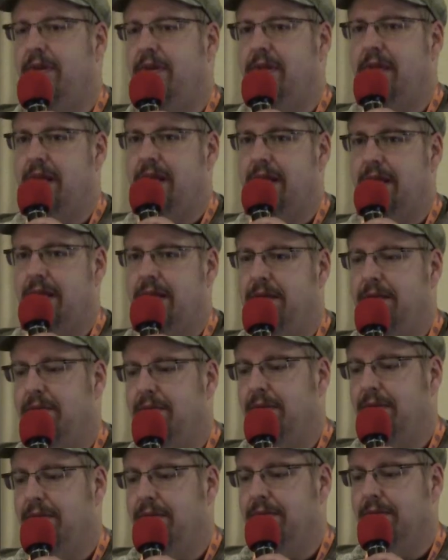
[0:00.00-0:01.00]
the
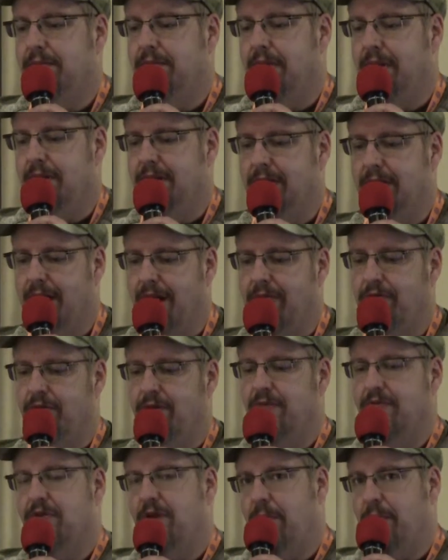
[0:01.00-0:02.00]
level
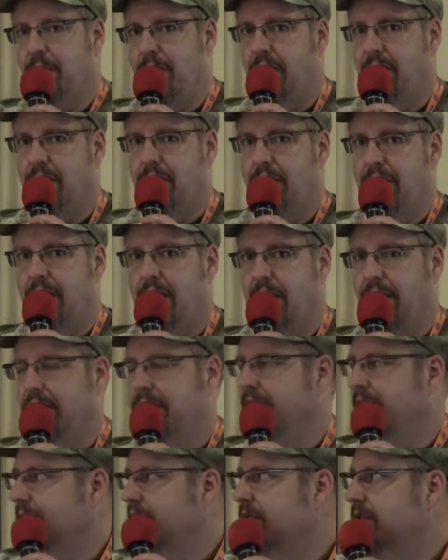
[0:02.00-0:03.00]
of community, I
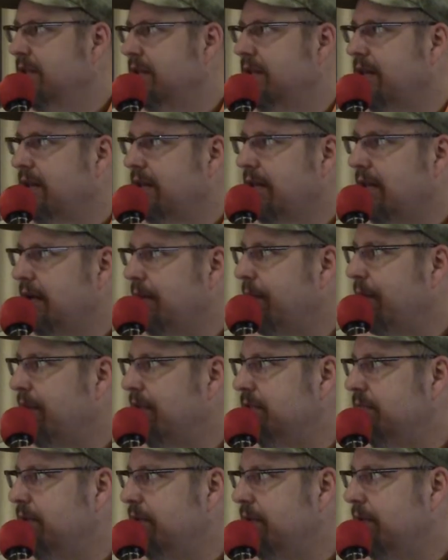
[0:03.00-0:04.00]
think, is the thing that
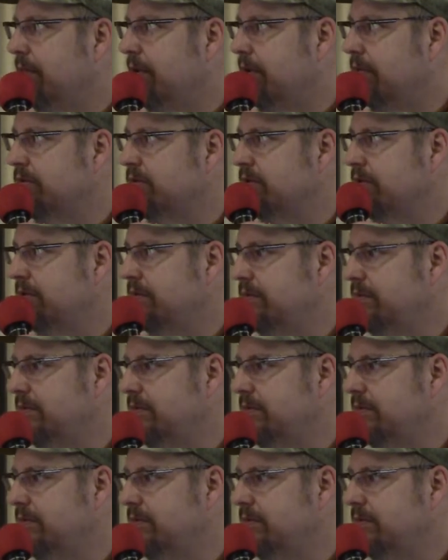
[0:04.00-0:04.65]
amazed me the most.